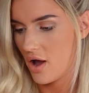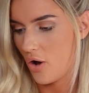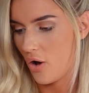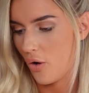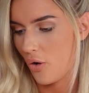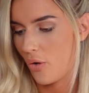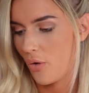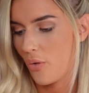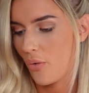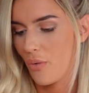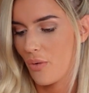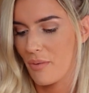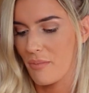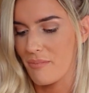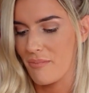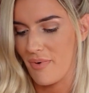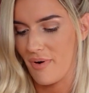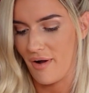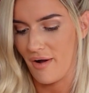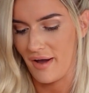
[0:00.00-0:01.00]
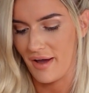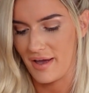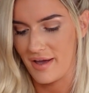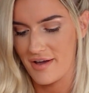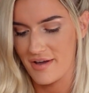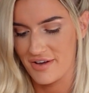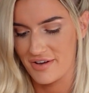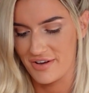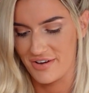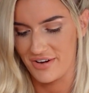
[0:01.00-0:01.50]
Oh
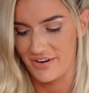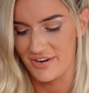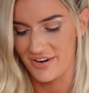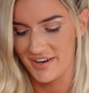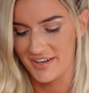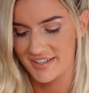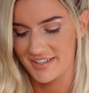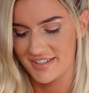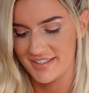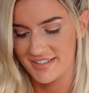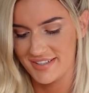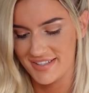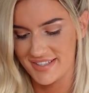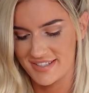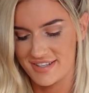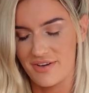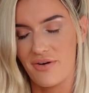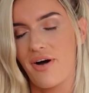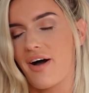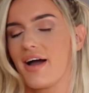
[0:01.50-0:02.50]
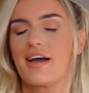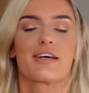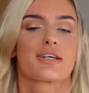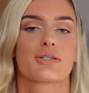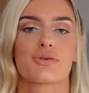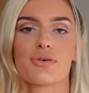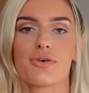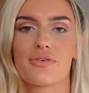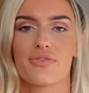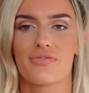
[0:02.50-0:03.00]
my god. So I
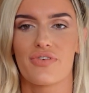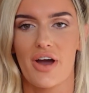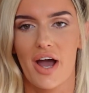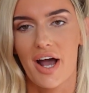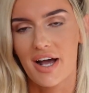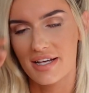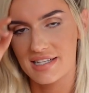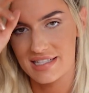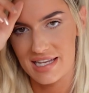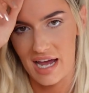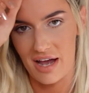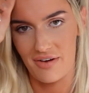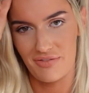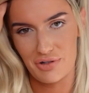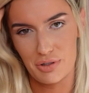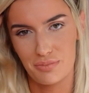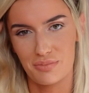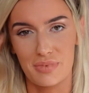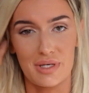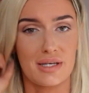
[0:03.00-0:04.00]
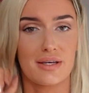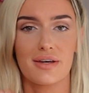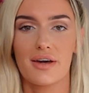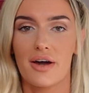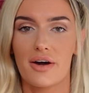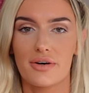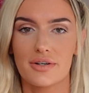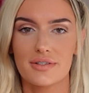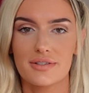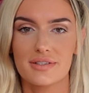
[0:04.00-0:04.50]
saw it first, have a Mean
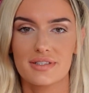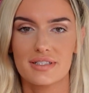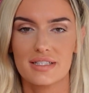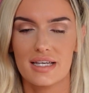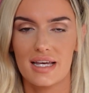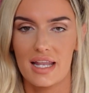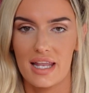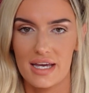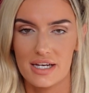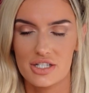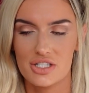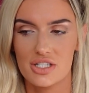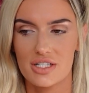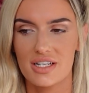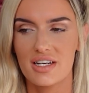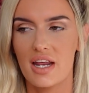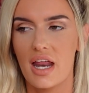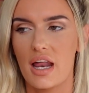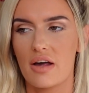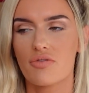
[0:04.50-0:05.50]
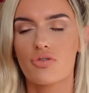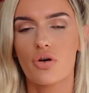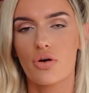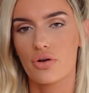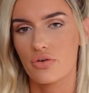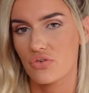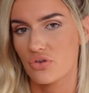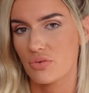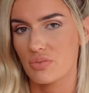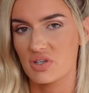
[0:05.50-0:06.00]
Girls collection, and I've
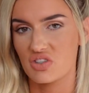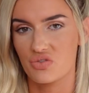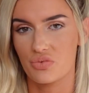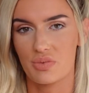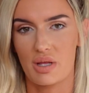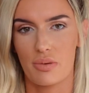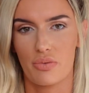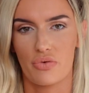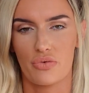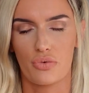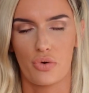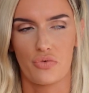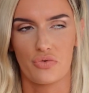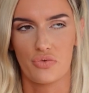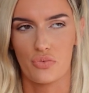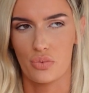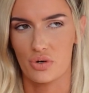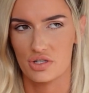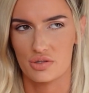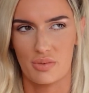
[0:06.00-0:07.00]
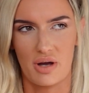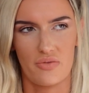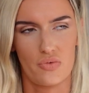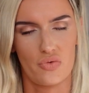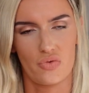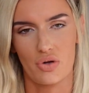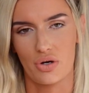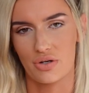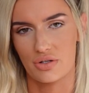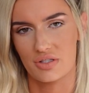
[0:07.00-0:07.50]
gotten a few bits from there before if you've watched my other
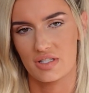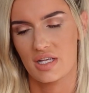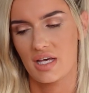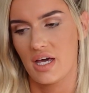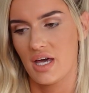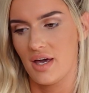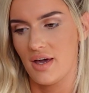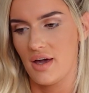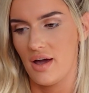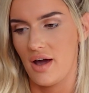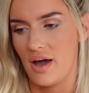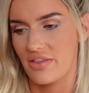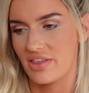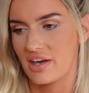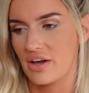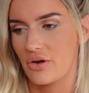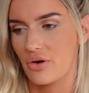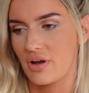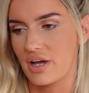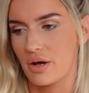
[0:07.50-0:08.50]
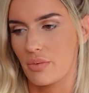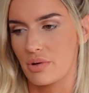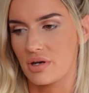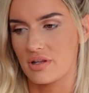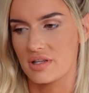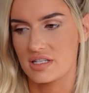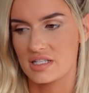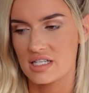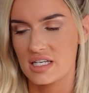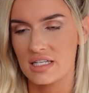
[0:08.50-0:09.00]
vlogs. I think I got like one
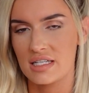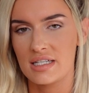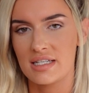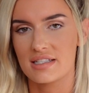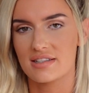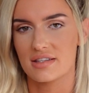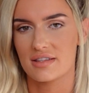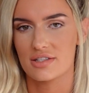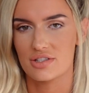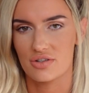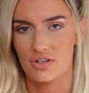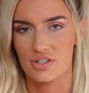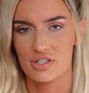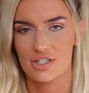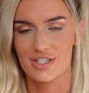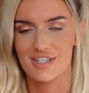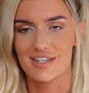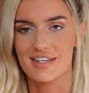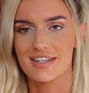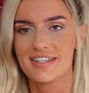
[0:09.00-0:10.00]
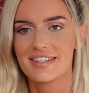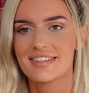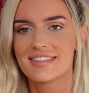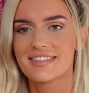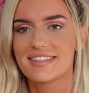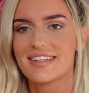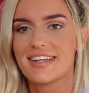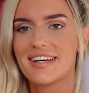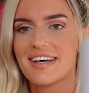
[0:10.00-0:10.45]
of the teas and the scrunchies.